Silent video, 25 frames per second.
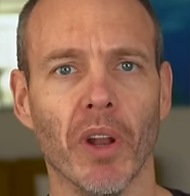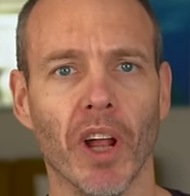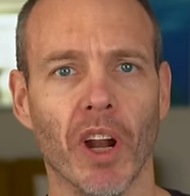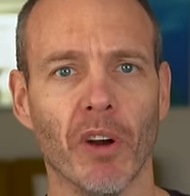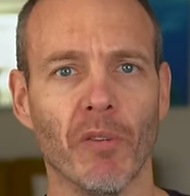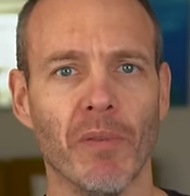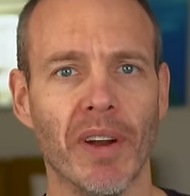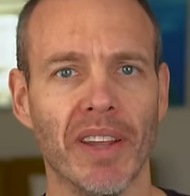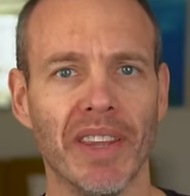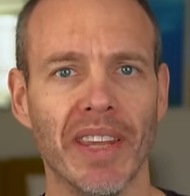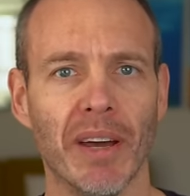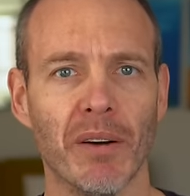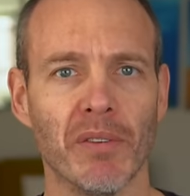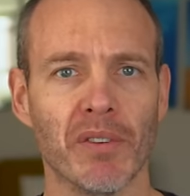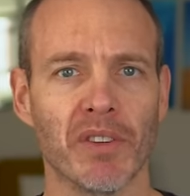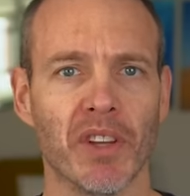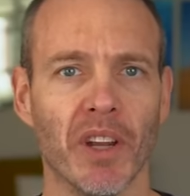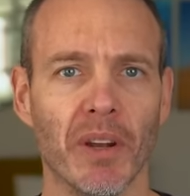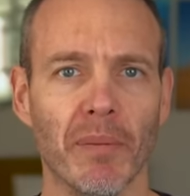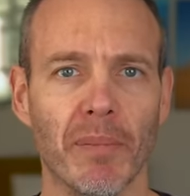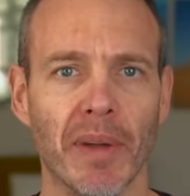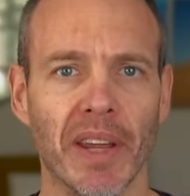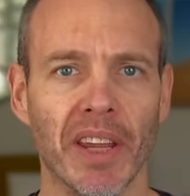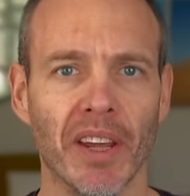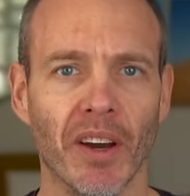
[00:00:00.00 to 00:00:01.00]
I read that was
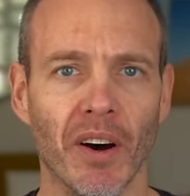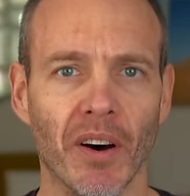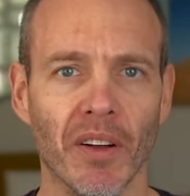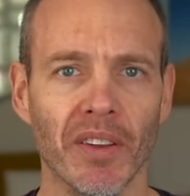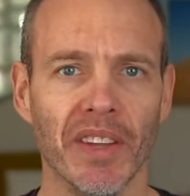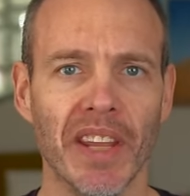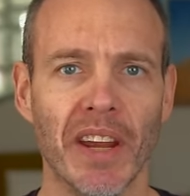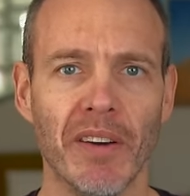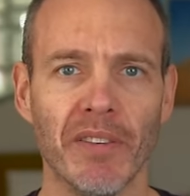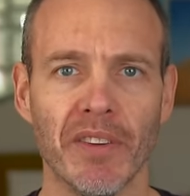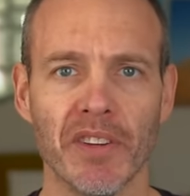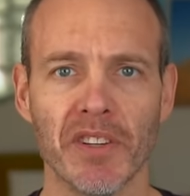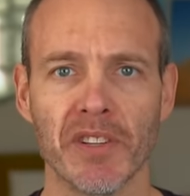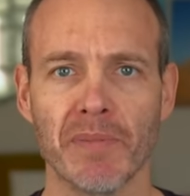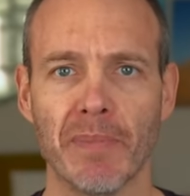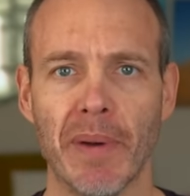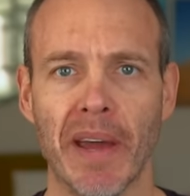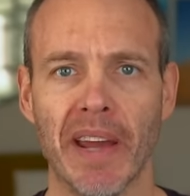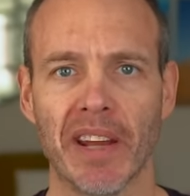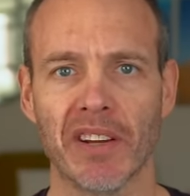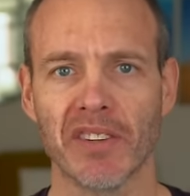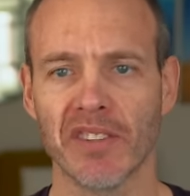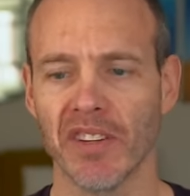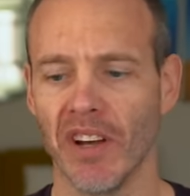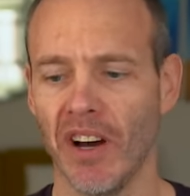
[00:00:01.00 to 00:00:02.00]
gonna be on there in the
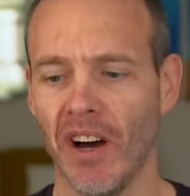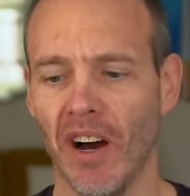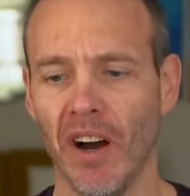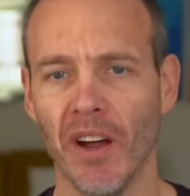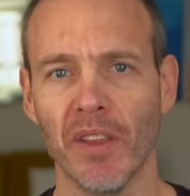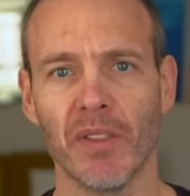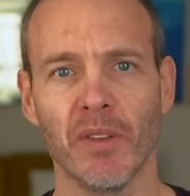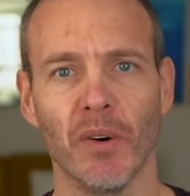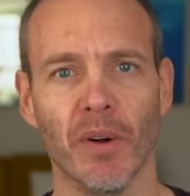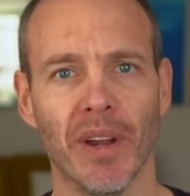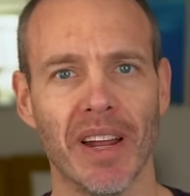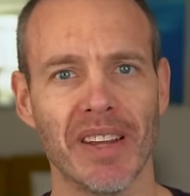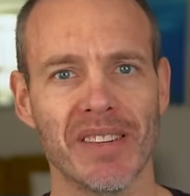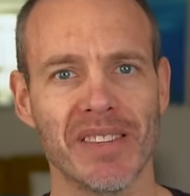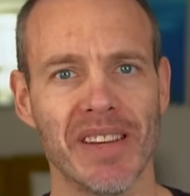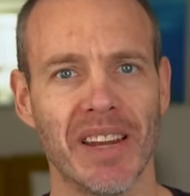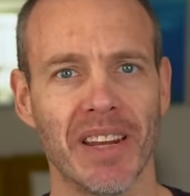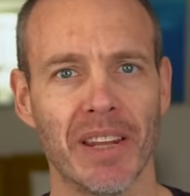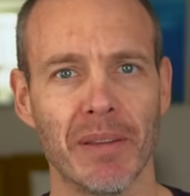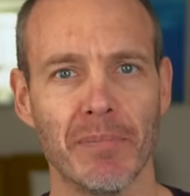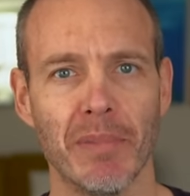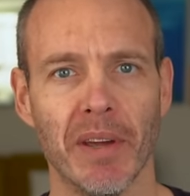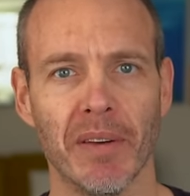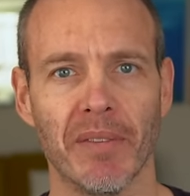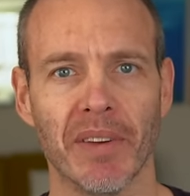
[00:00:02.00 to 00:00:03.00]
specs, I thought that
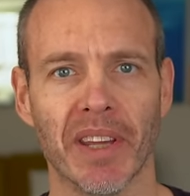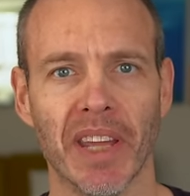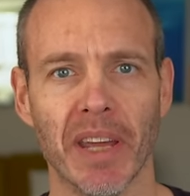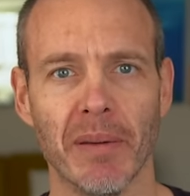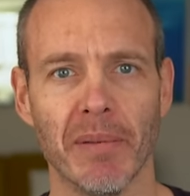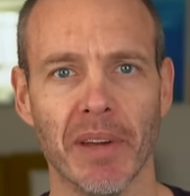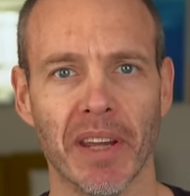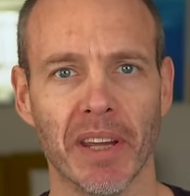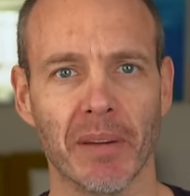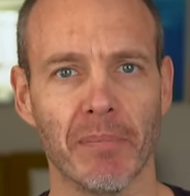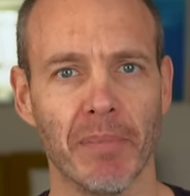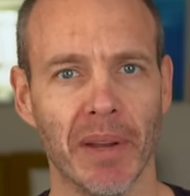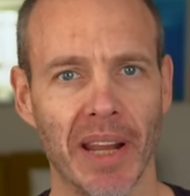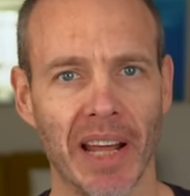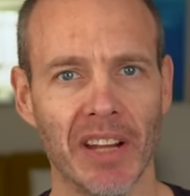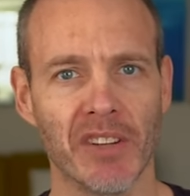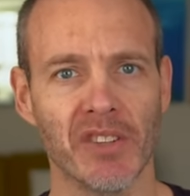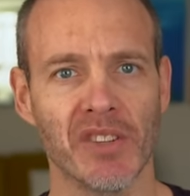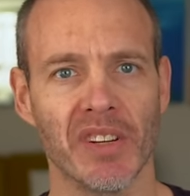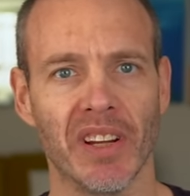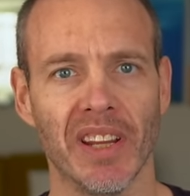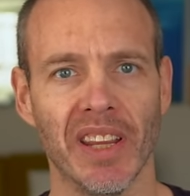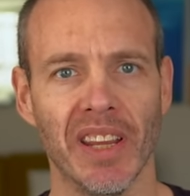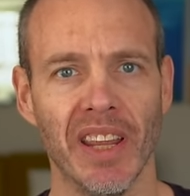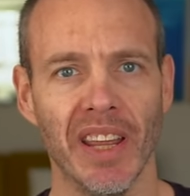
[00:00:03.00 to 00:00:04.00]
sounded a bit of a gimmick, but
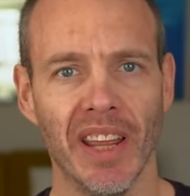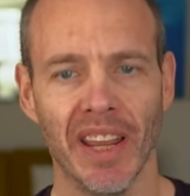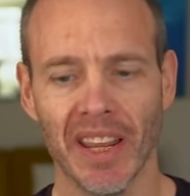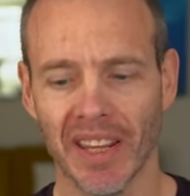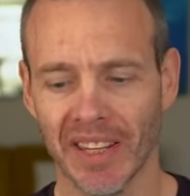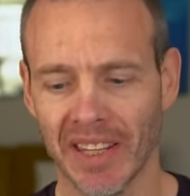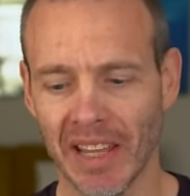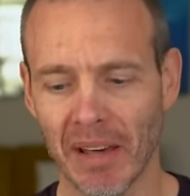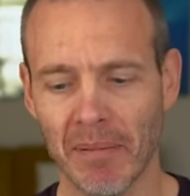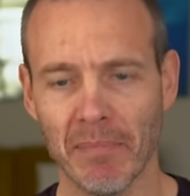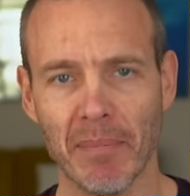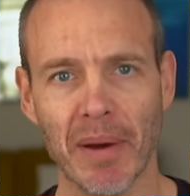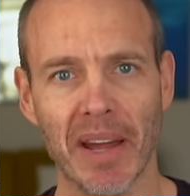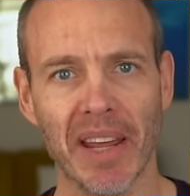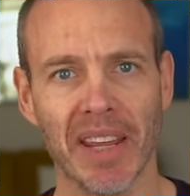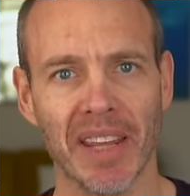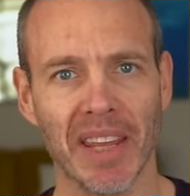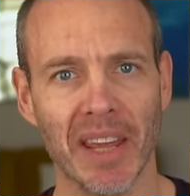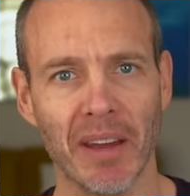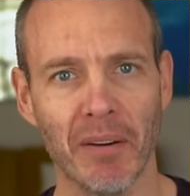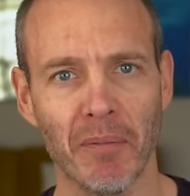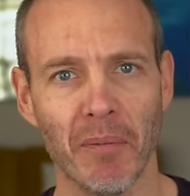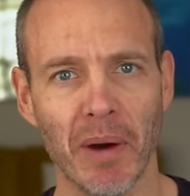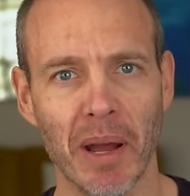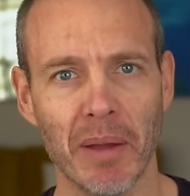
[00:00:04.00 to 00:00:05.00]
actually that may
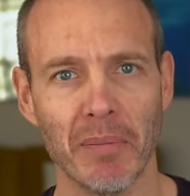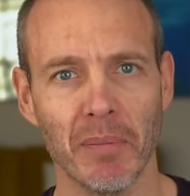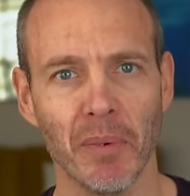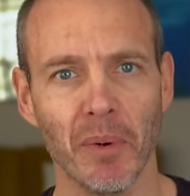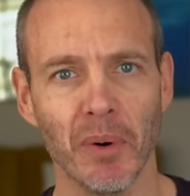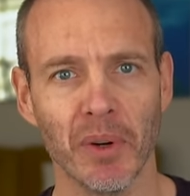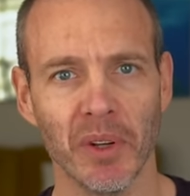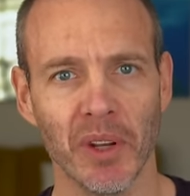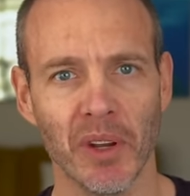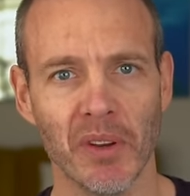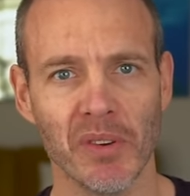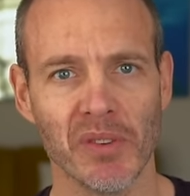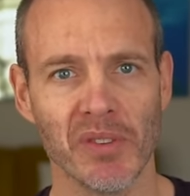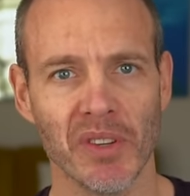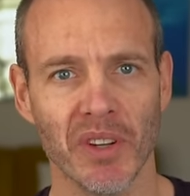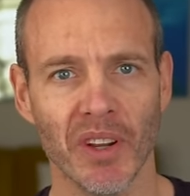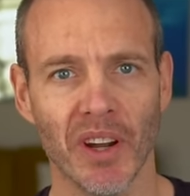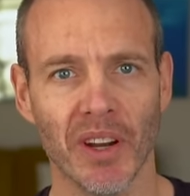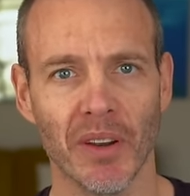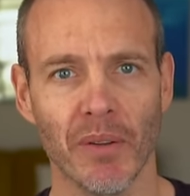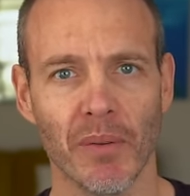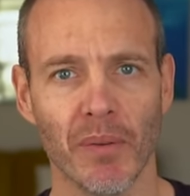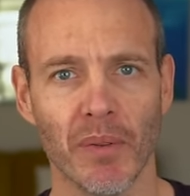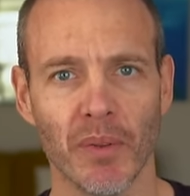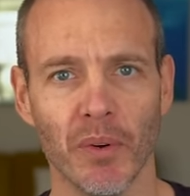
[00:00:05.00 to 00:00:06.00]
get way more use than
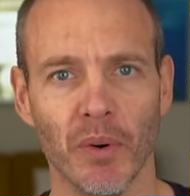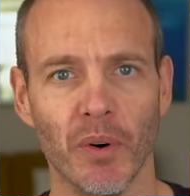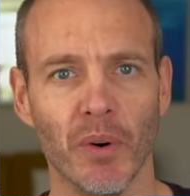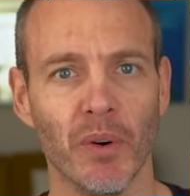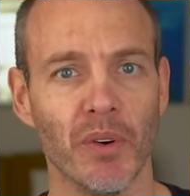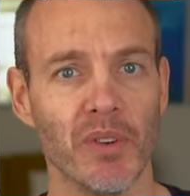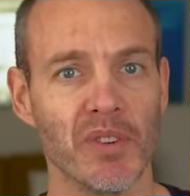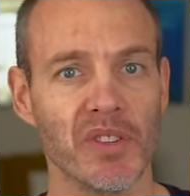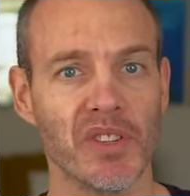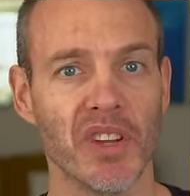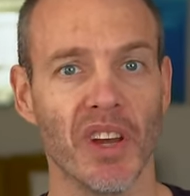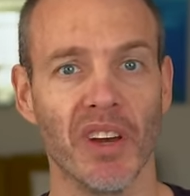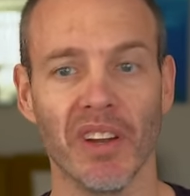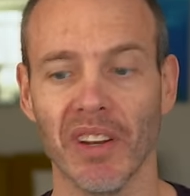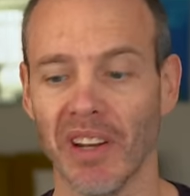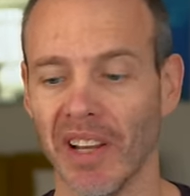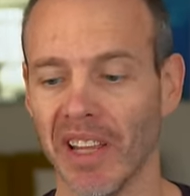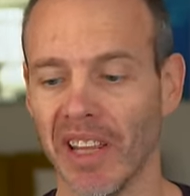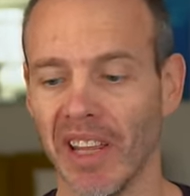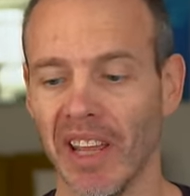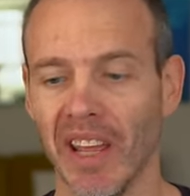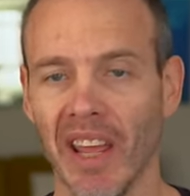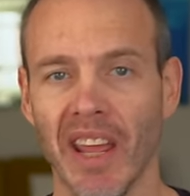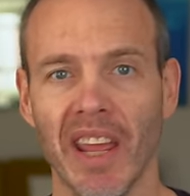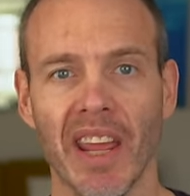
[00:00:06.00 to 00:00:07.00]
I'd have thought.
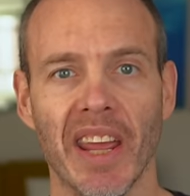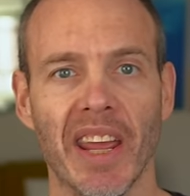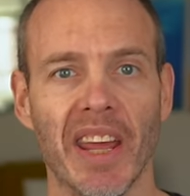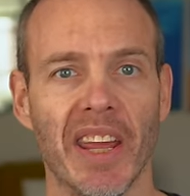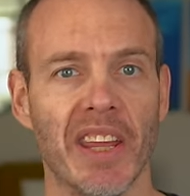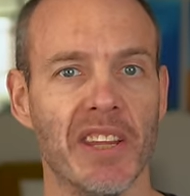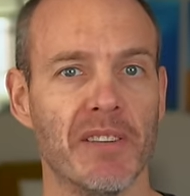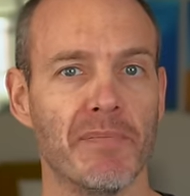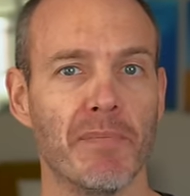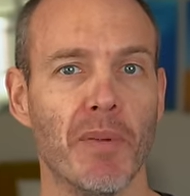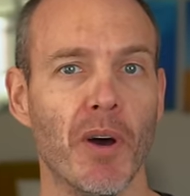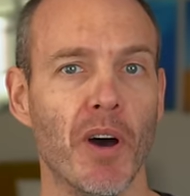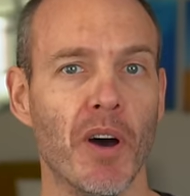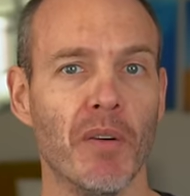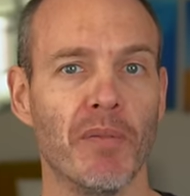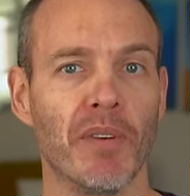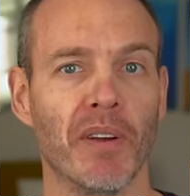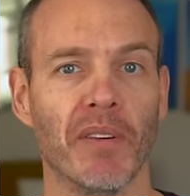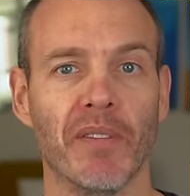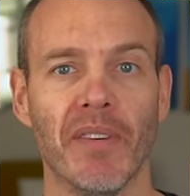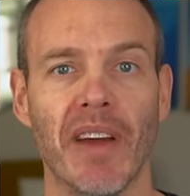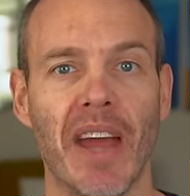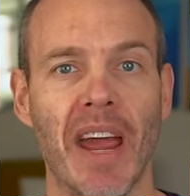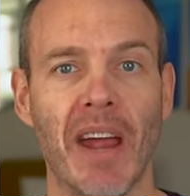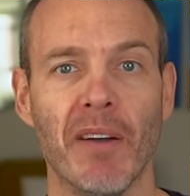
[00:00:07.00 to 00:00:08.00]
Certainly it is
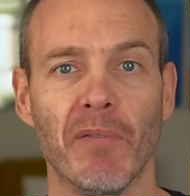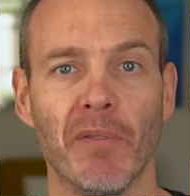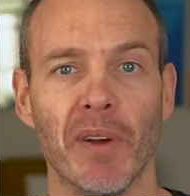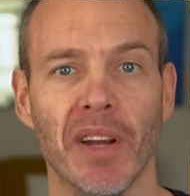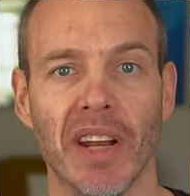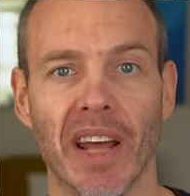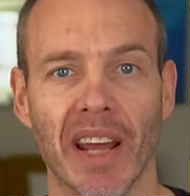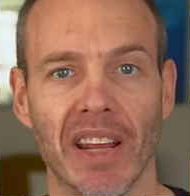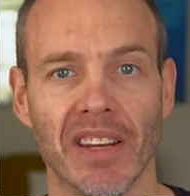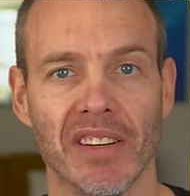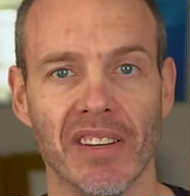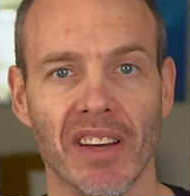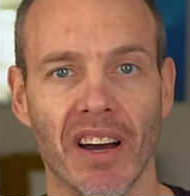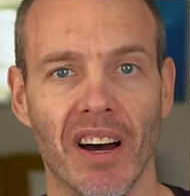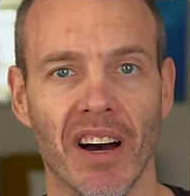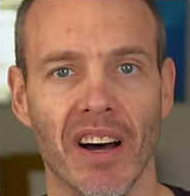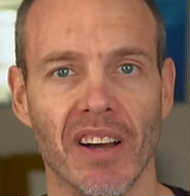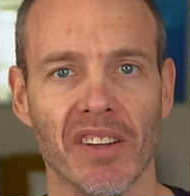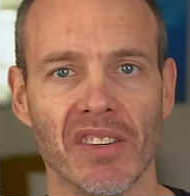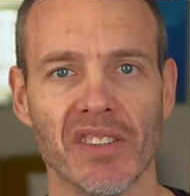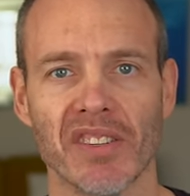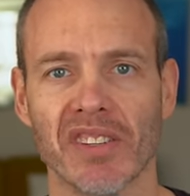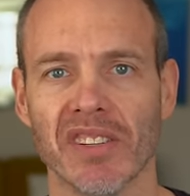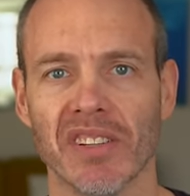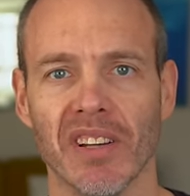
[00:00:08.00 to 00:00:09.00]
perfect for everyday
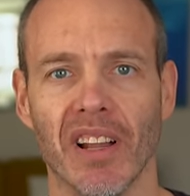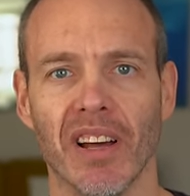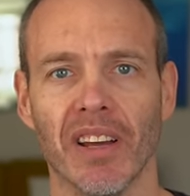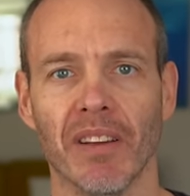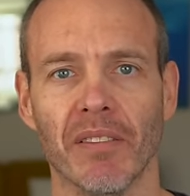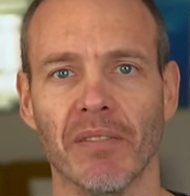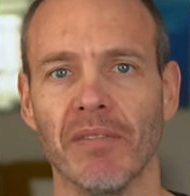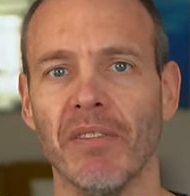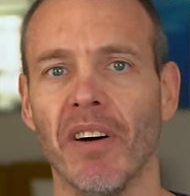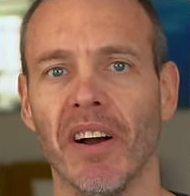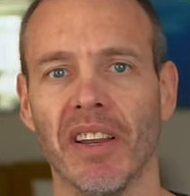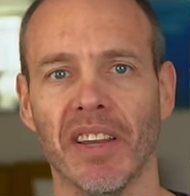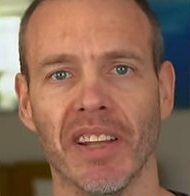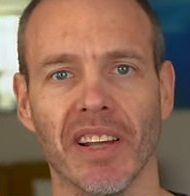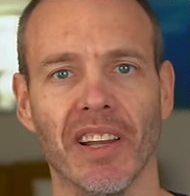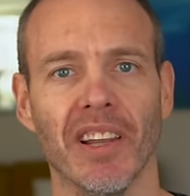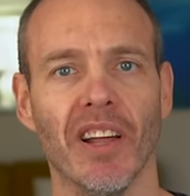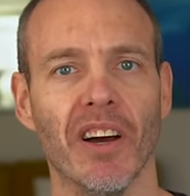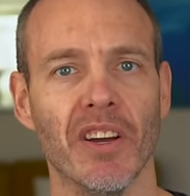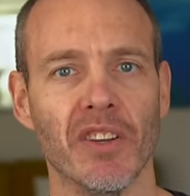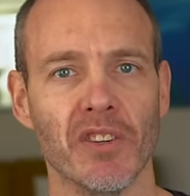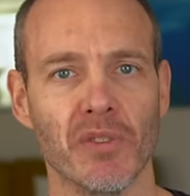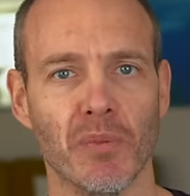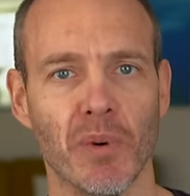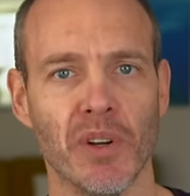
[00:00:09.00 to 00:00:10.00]
tasks like finding a
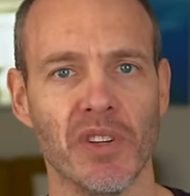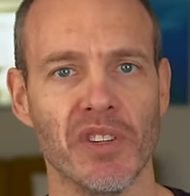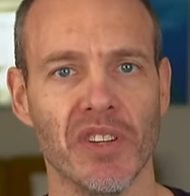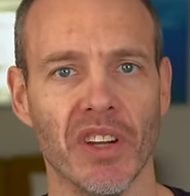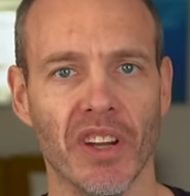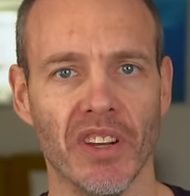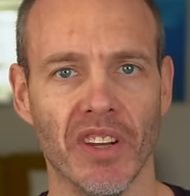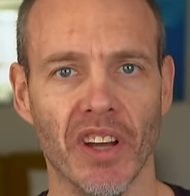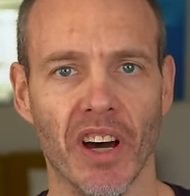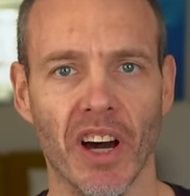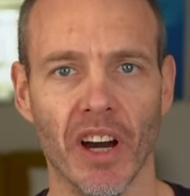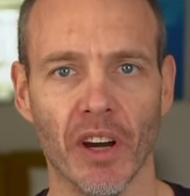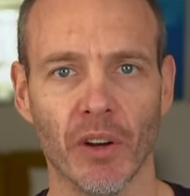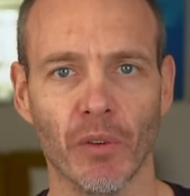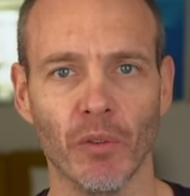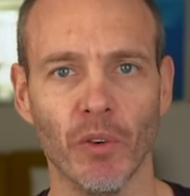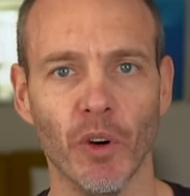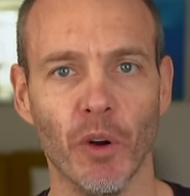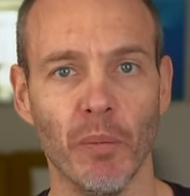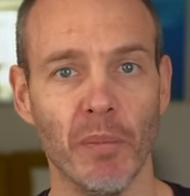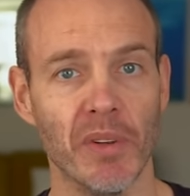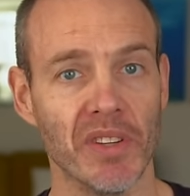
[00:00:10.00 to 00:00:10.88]
light switch in a dark room.